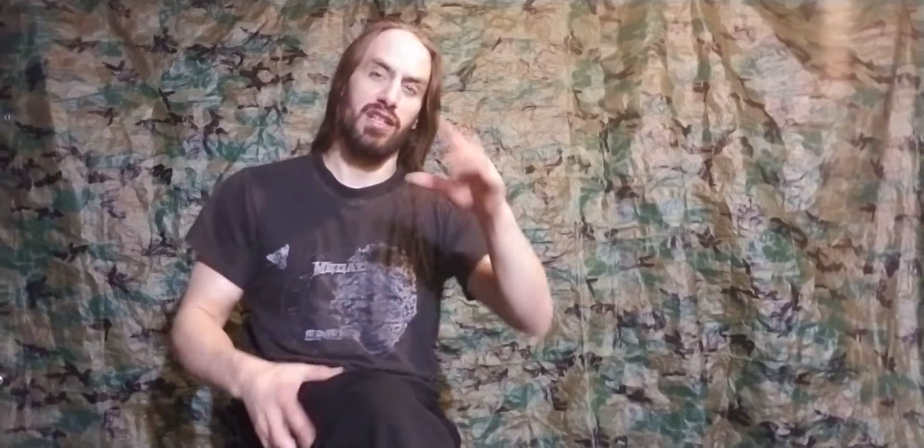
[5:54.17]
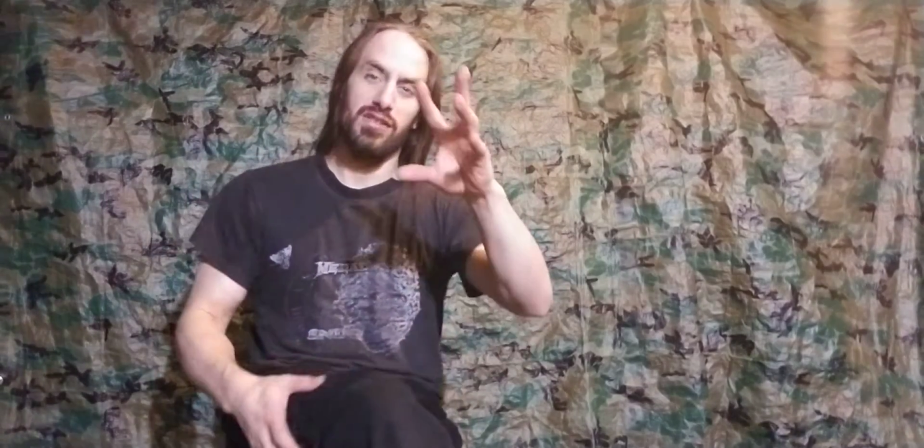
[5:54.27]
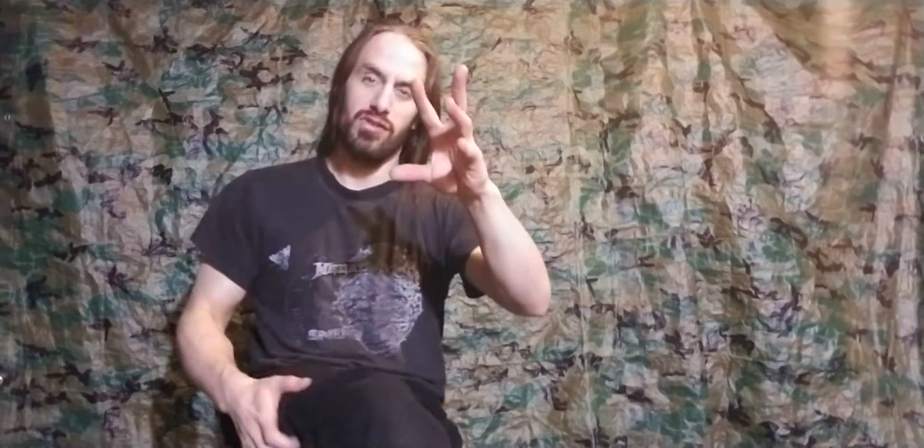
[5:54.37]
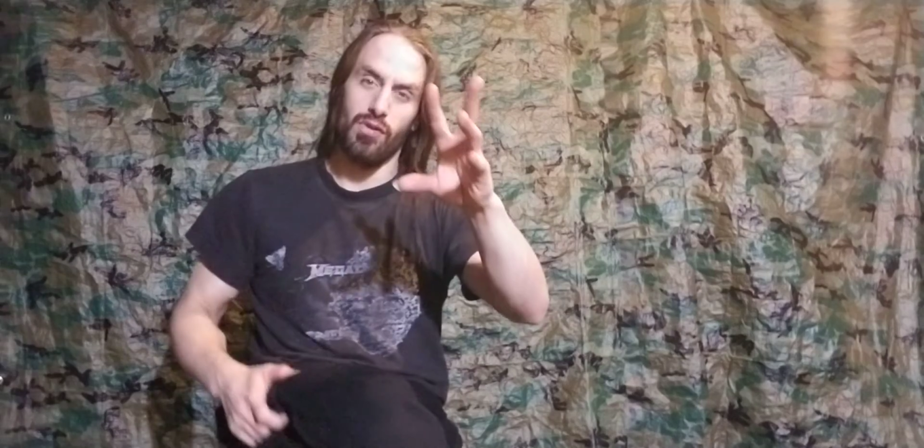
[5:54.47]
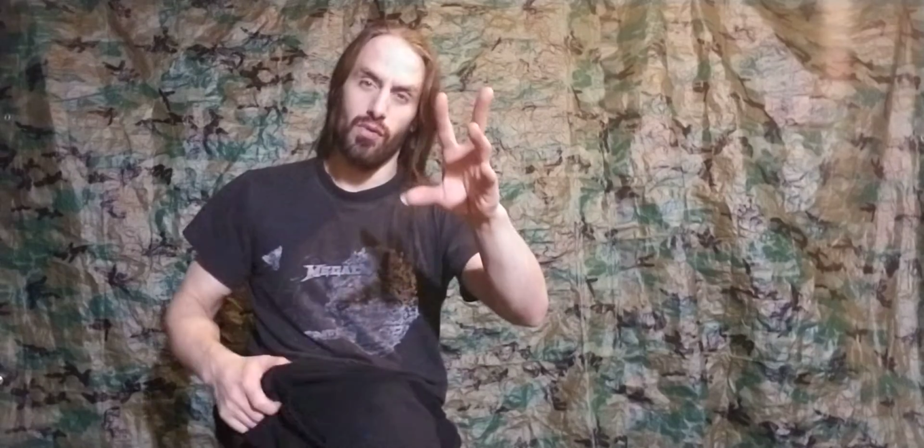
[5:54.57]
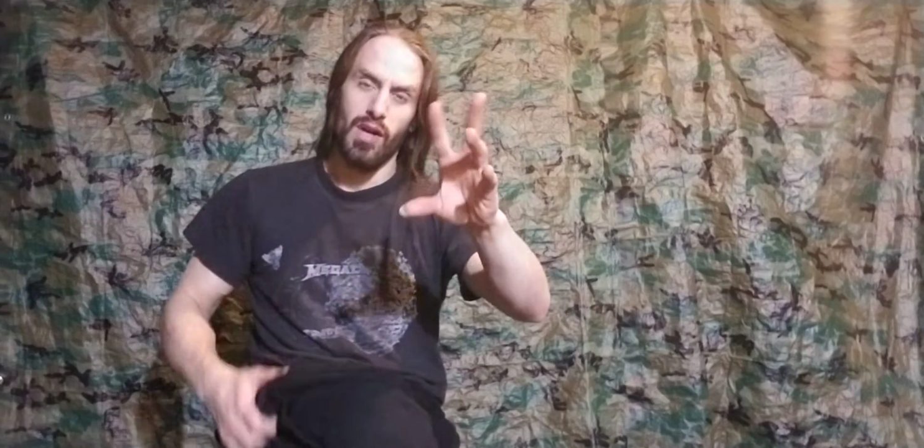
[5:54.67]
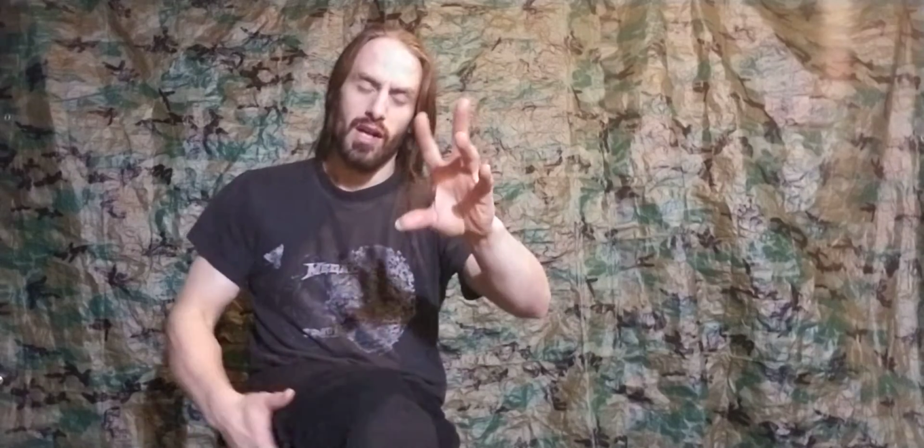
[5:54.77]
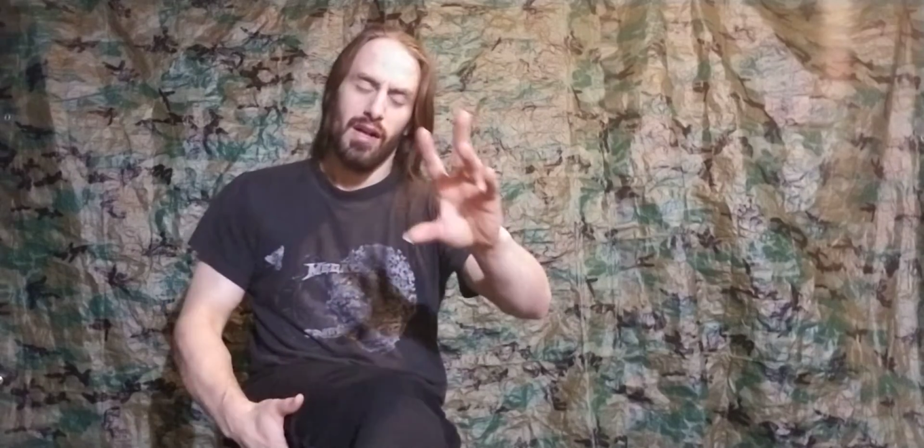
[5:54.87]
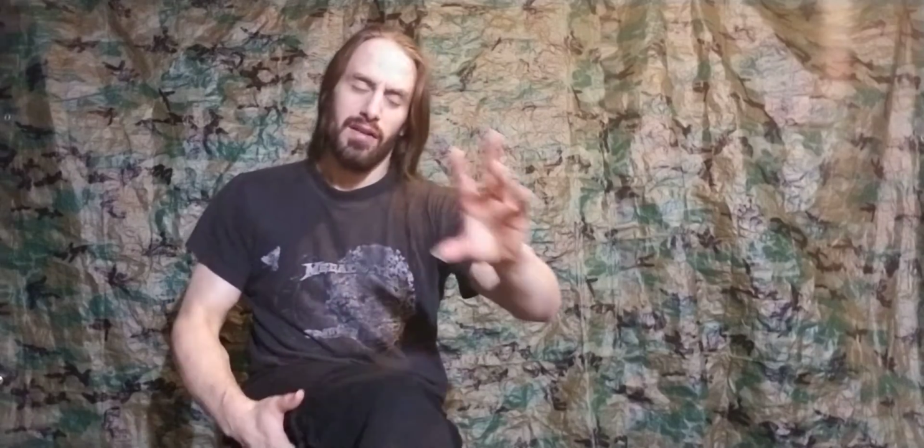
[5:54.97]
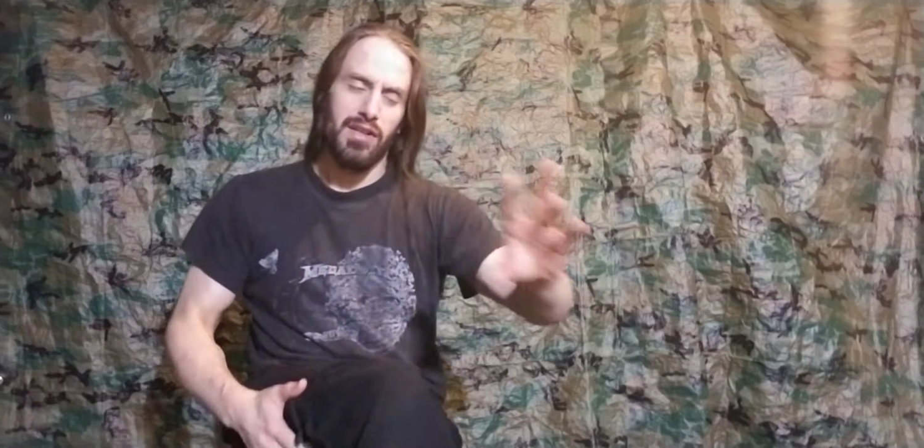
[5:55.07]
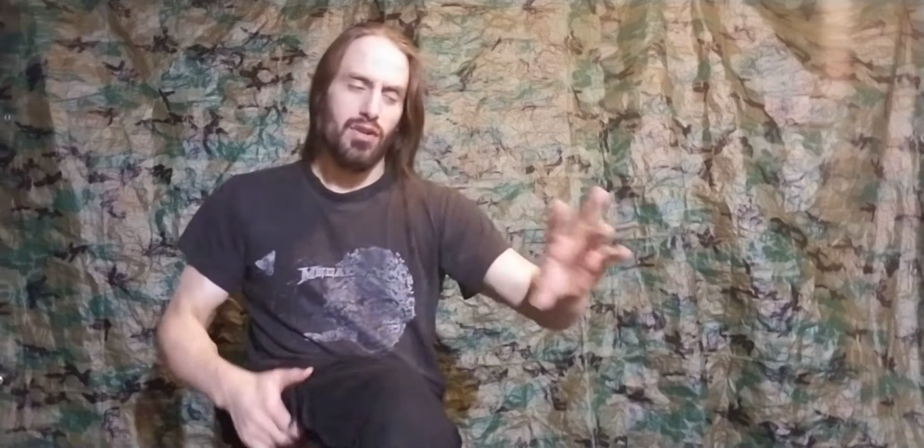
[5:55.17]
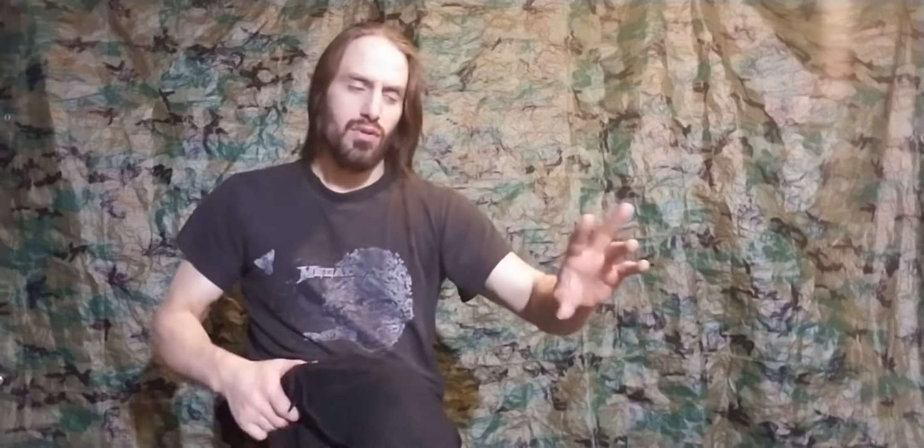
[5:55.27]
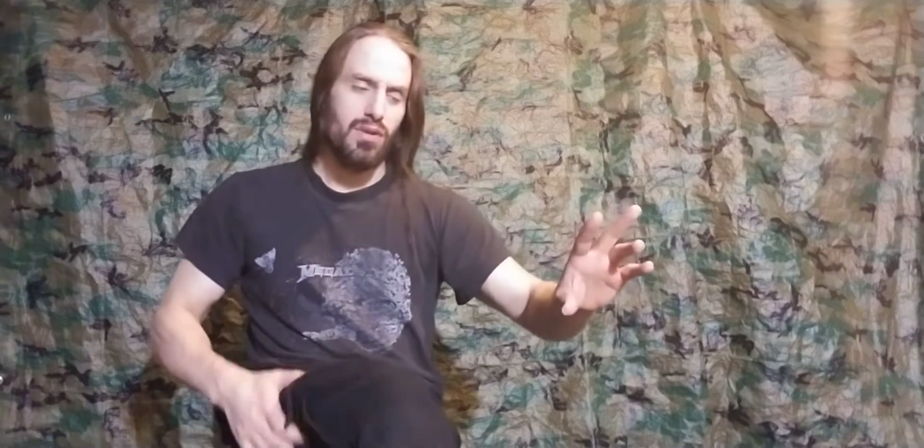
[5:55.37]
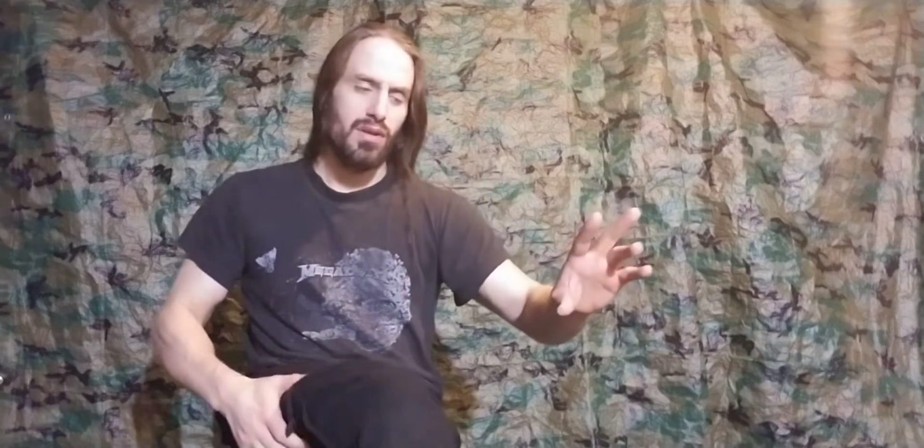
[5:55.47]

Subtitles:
and so you